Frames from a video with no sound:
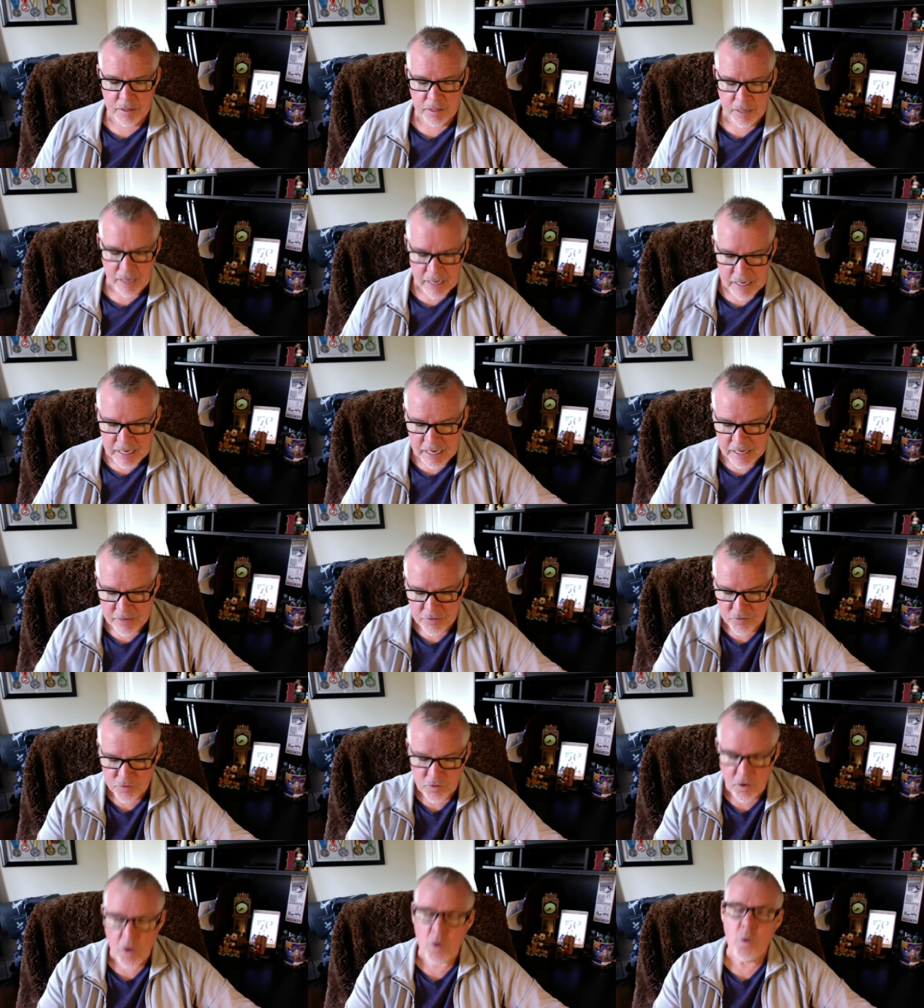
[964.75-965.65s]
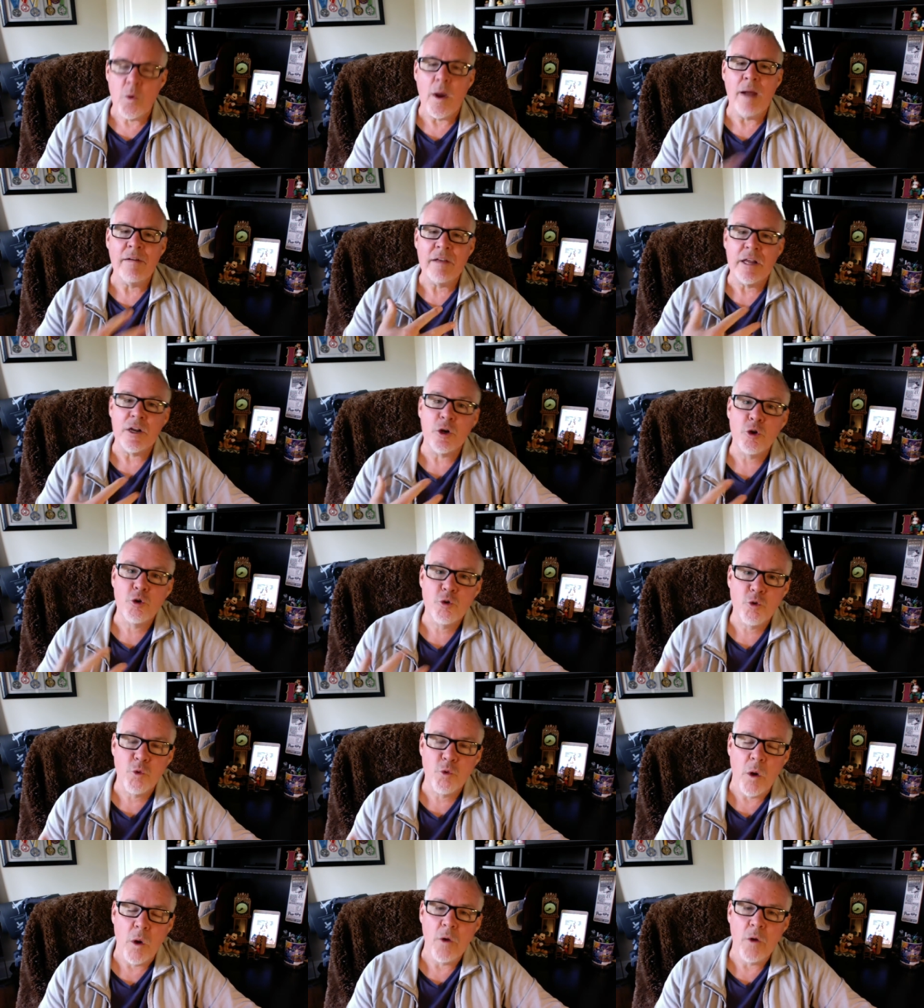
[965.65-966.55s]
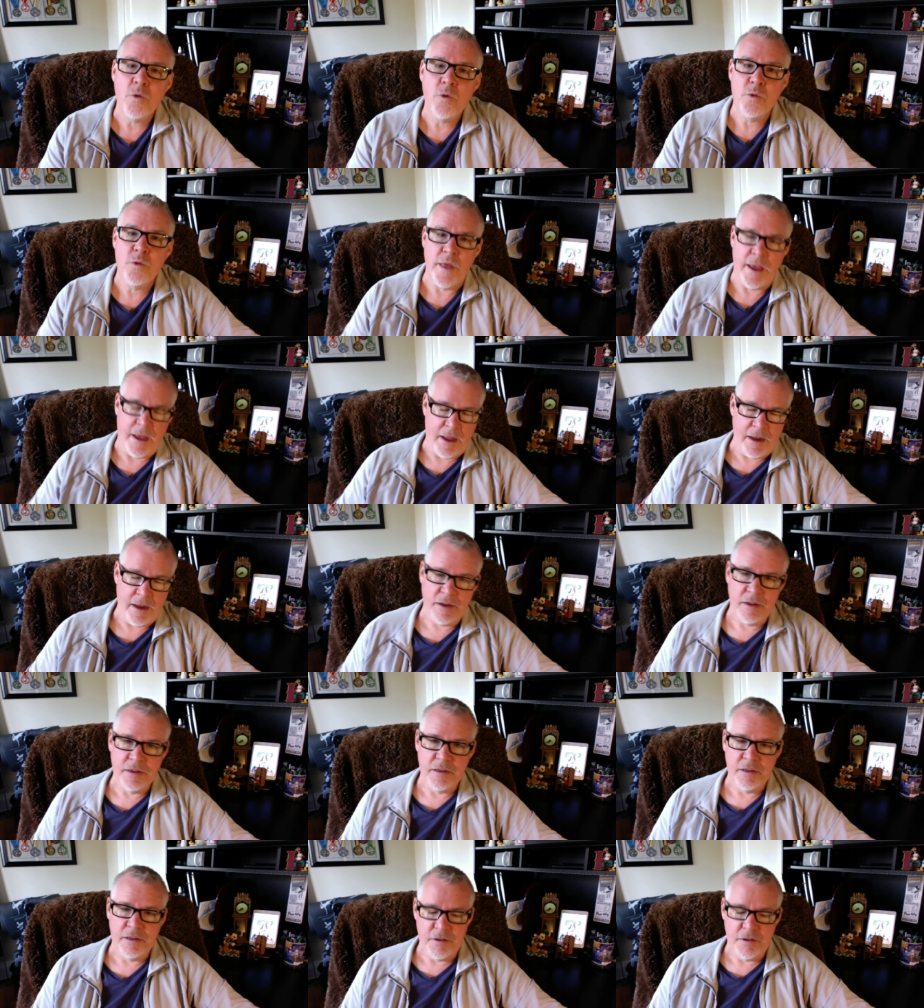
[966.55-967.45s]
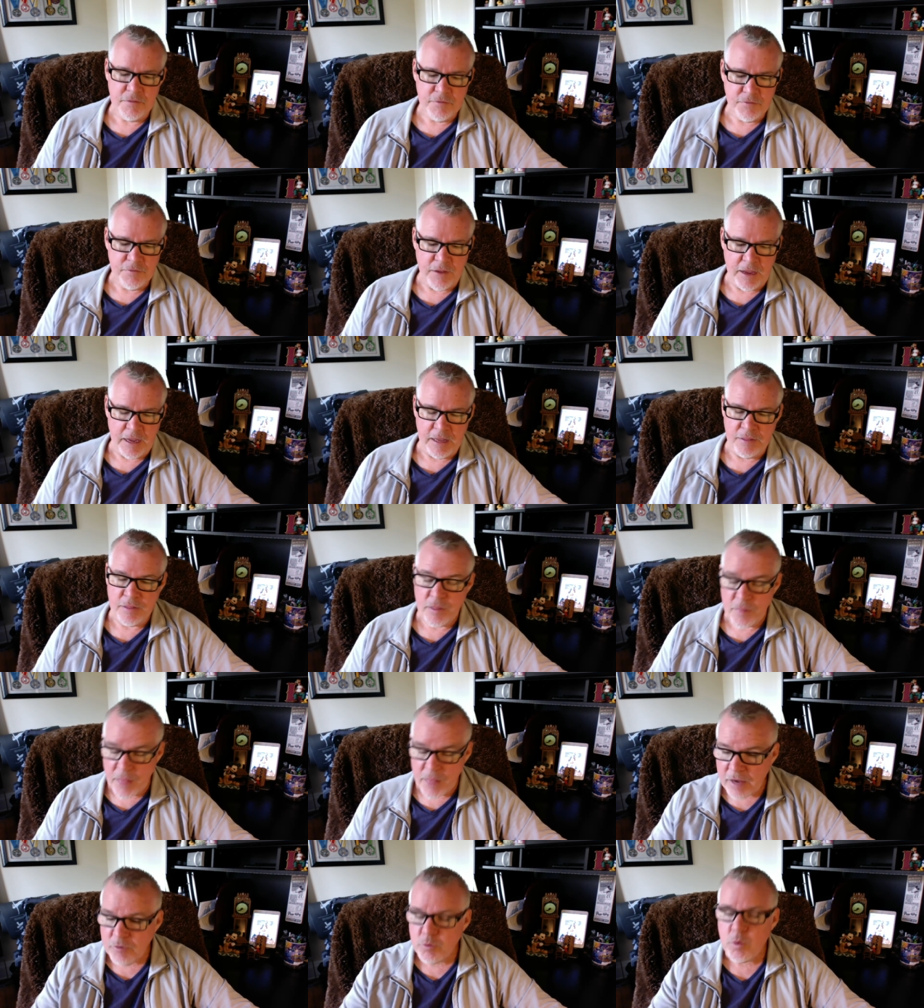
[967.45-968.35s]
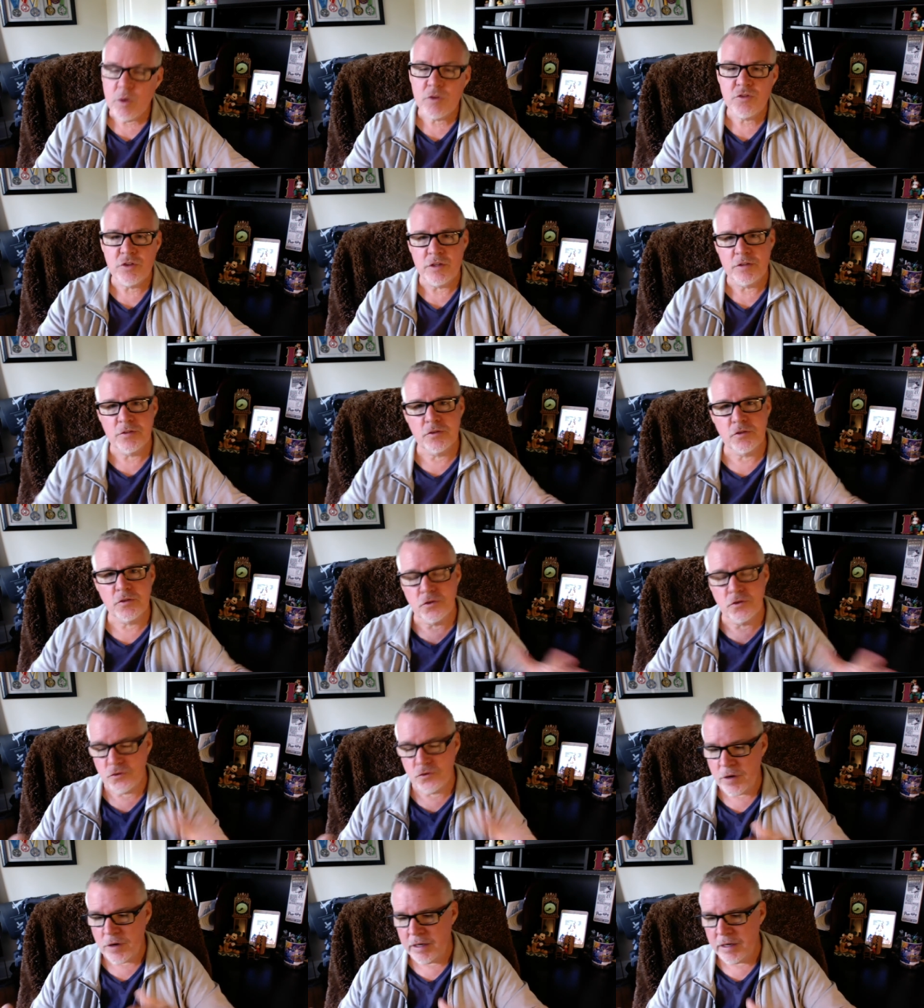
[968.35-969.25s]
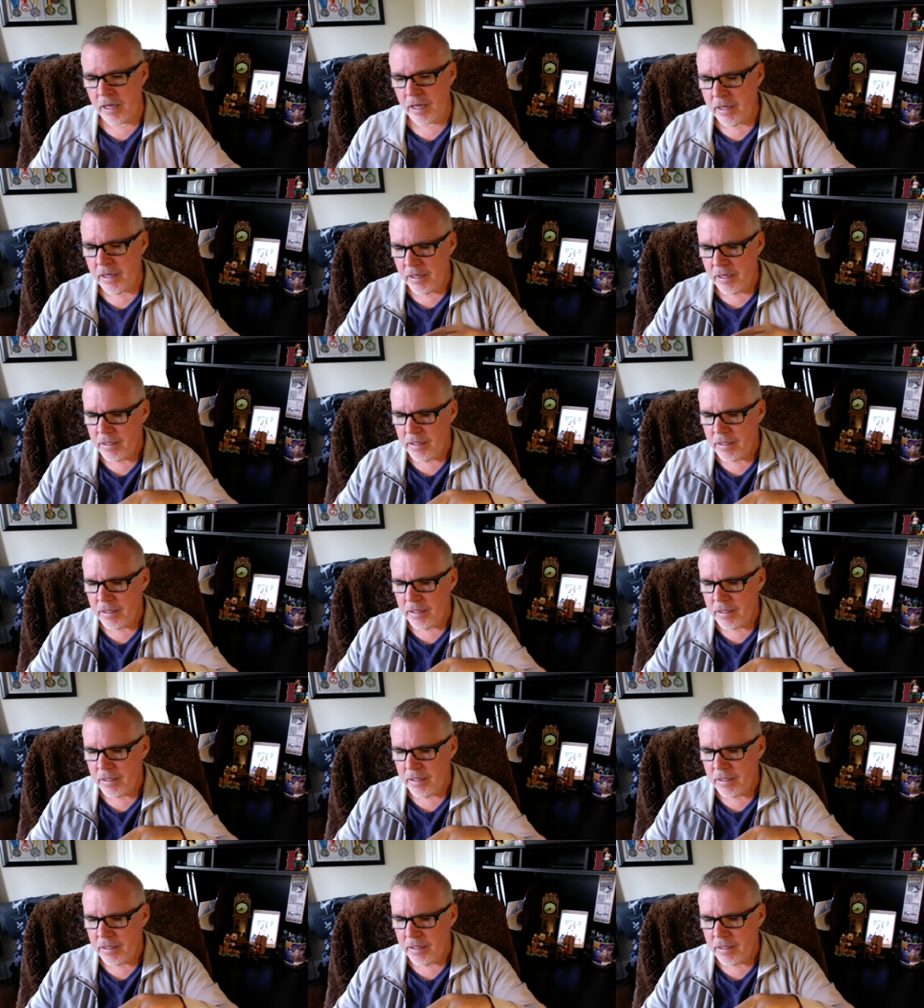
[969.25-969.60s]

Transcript: And, and so I've got to grow that faith. And that's what Jesus is trying to get.